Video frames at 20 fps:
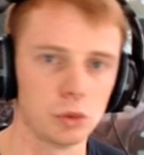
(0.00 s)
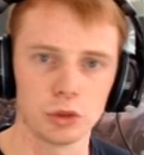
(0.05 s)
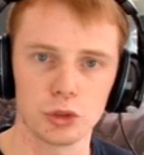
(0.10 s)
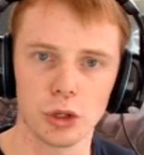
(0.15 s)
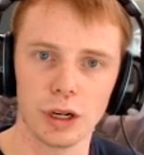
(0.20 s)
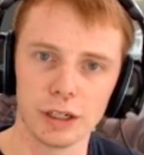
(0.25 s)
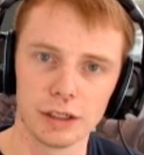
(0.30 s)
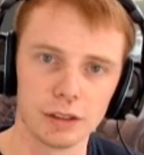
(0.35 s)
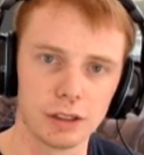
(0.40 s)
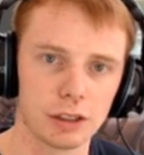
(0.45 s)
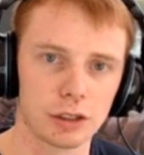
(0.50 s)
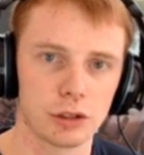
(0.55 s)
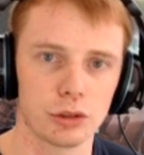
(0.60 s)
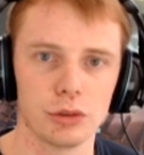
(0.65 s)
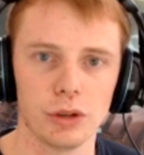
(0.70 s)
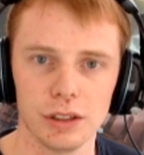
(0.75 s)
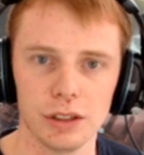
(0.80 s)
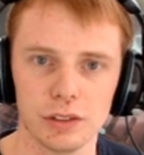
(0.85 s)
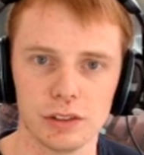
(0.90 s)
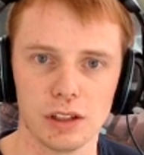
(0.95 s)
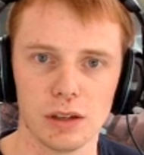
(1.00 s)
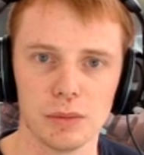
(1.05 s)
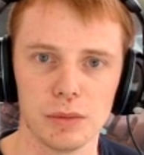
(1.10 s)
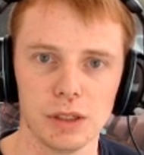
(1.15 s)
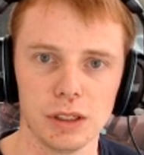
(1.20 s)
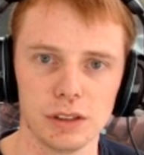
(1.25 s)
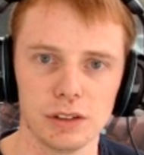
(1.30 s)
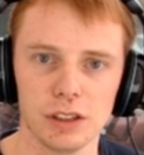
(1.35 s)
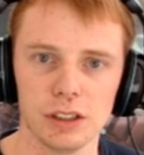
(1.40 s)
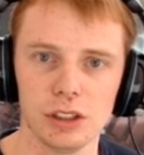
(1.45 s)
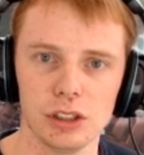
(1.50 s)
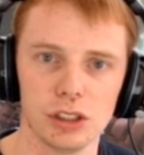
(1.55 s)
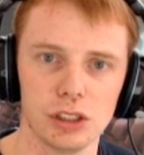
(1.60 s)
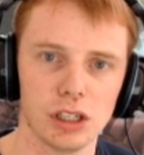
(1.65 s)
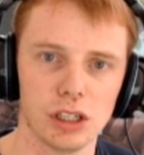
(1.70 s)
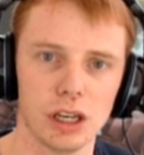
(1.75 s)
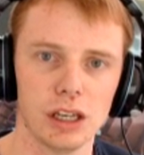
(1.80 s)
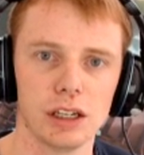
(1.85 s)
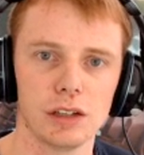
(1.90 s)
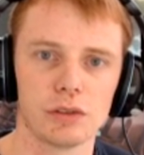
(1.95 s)
try and create something, that you
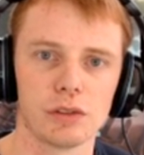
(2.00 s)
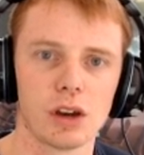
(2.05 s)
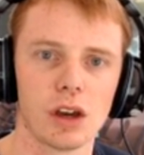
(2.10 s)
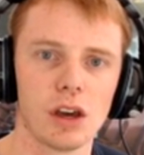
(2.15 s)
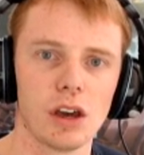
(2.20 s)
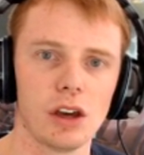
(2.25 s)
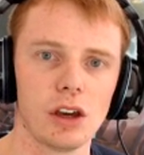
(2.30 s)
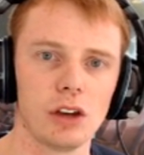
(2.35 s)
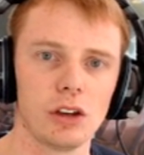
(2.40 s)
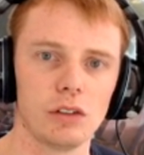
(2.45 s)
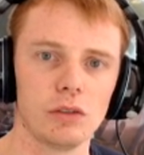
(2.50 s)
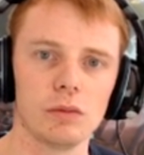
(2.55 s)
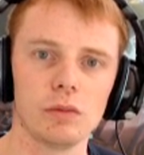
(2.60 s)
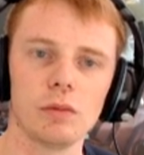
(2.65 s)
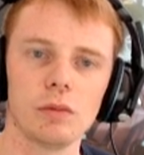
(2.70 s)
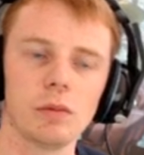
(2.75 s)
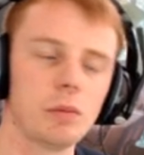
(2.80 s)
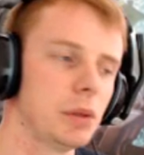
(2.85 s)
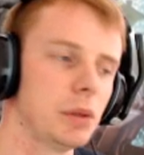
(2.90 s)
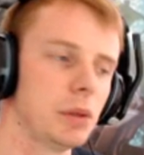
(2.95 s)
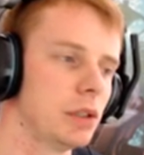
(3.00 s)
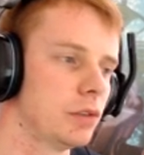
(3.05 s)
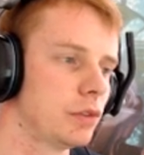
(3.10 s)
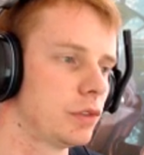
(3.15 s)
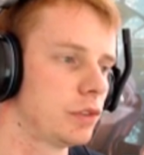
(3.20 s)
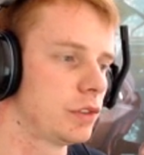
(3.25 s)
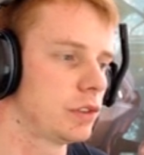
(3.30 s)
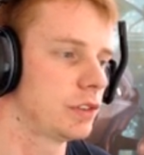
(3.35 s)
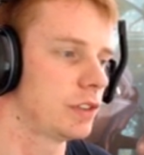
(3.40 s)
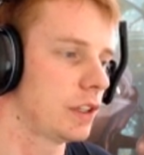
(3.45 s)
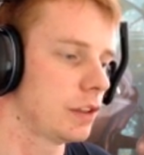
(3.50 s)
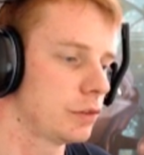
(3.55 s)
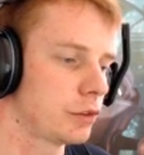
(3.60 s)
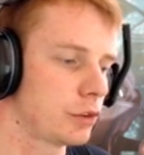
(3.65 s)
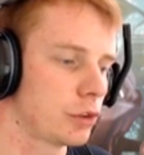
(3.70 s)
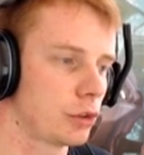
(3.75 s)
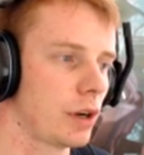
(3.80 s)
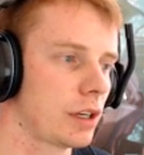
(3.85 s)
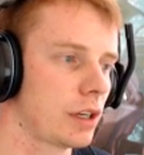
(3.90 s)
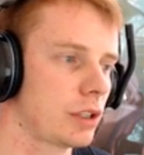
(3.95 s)
can kind of bit of
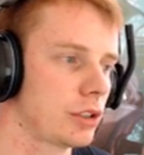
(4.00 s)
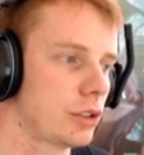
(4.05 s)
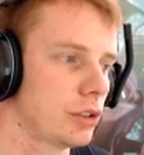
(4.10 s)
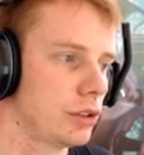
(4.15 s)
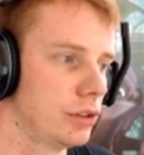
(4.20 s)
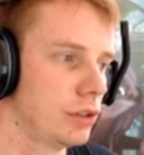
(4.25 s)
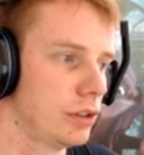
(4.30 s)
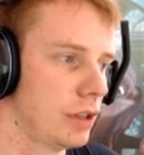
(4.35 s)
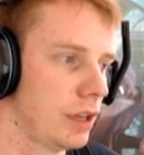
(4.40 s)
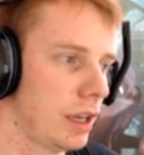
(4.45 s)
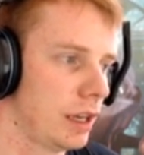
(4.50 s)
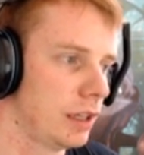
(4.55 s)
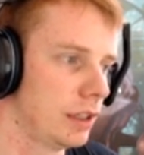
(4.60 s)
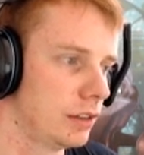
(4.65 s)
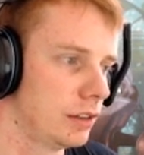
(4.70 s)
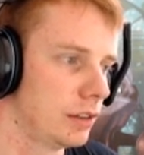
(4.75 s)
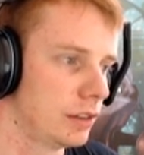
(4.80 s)
self-correction and